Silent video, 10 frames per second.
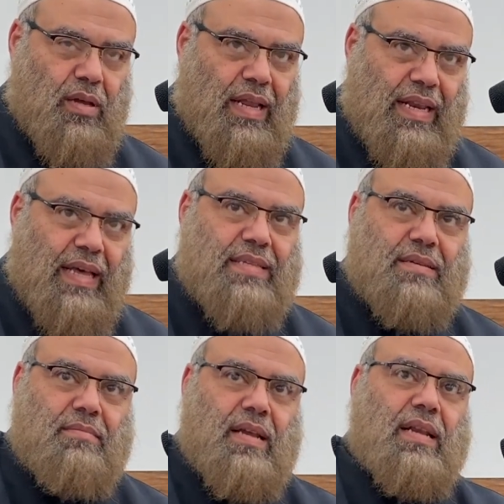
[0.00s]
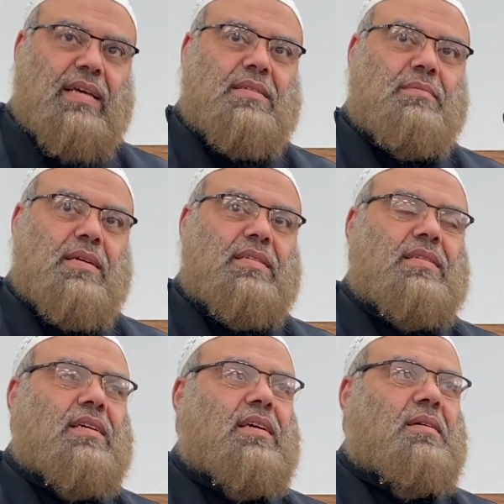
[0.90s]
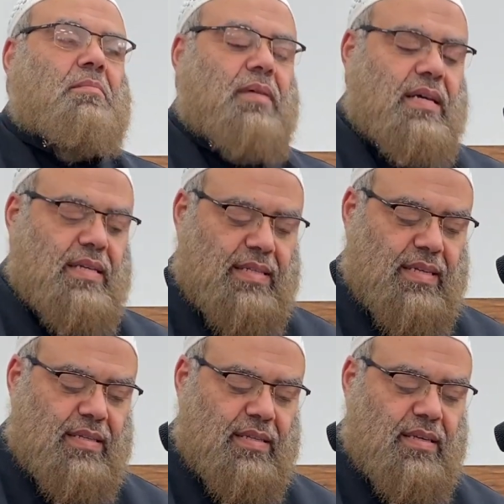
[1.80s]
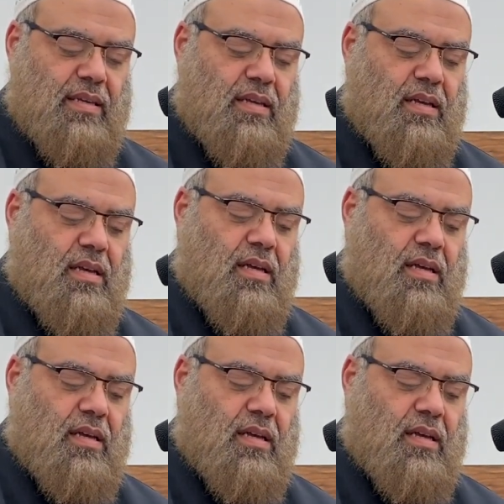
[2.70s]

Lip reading: Al-lazim. Al-lazim is by necessity,